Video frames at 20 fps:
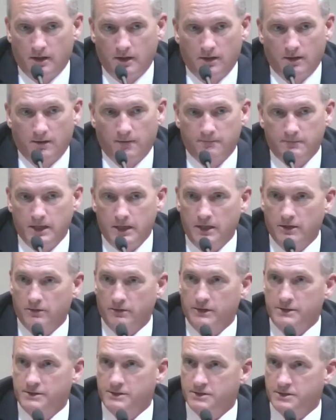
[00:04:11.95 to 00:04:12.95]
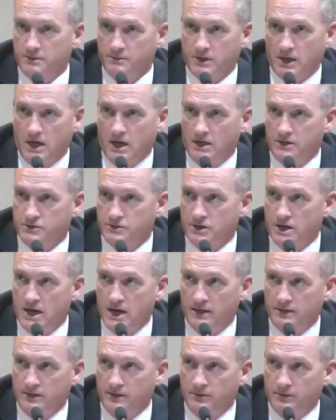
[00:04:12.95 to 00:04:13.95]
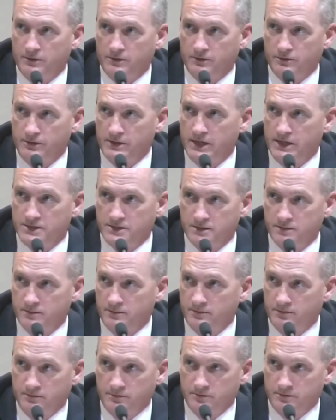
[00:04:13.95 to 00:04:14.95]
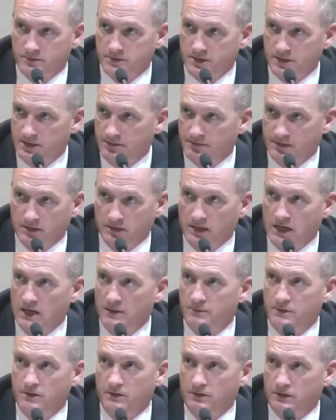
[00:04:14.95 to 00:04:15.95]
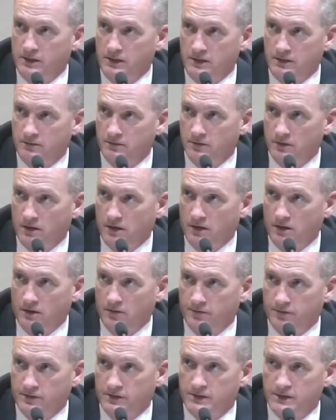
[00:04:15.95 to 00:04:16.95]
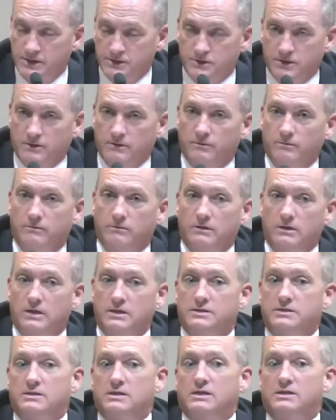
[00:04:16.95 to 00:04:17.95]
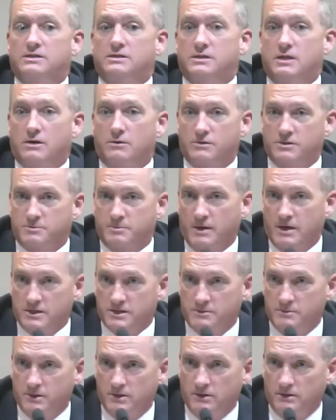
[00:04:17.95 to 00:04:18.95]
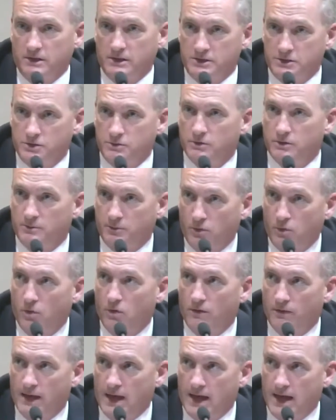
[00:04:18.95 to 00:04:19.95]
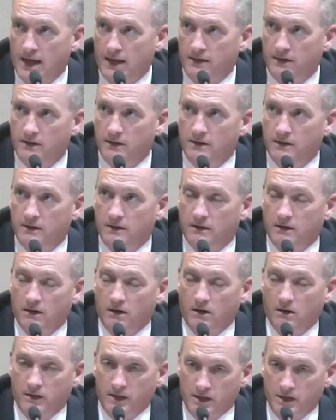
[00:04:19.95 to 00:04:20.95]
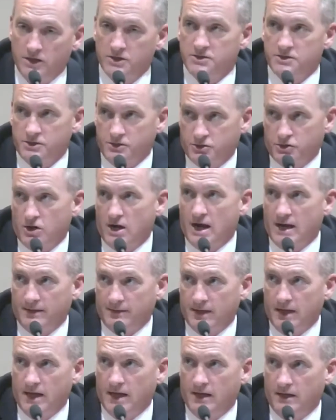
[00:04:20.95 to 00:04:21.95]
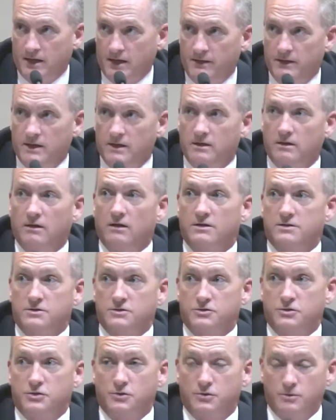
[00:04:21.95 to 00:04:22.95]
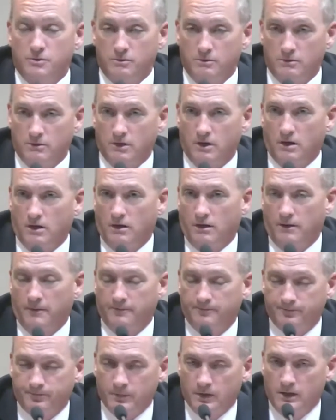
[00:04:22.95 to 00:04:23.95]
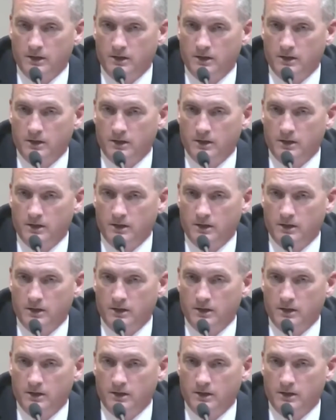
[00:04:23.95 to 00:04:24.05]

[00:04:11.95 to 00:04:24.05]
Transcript: um, enter into some contract that would create some significant liability uh, for the district, it, it's their responsibility to report that uh, and us to track that, and then us to um,